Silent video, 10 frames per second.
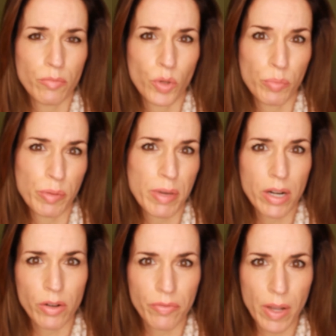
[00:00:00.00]
would be
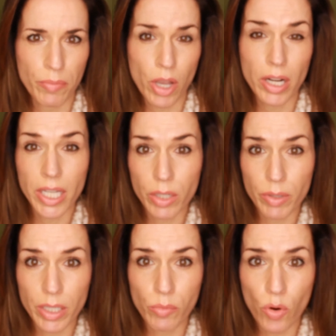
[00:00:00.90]
better if I'm not
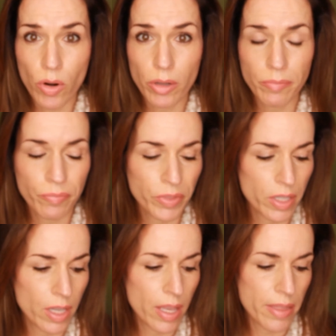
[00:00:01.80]
here anymore.
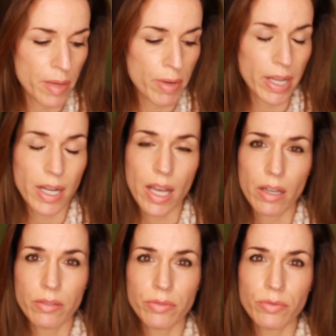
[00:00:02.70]
They might
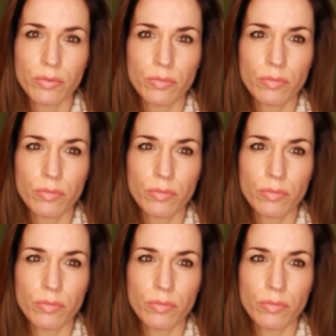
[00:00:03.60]
have